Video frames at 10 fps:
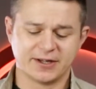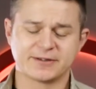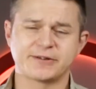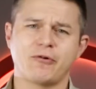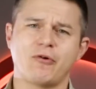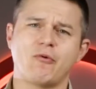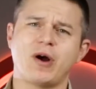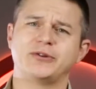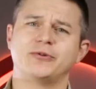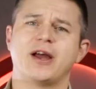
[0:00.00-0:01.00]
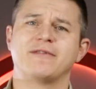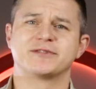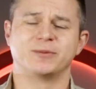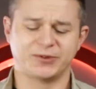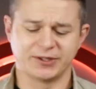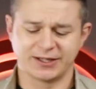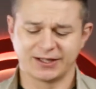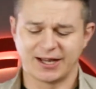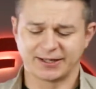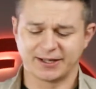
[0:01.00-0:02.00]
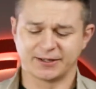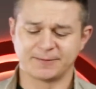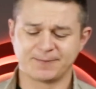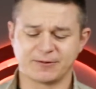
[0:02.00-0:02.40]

So why to have something like that?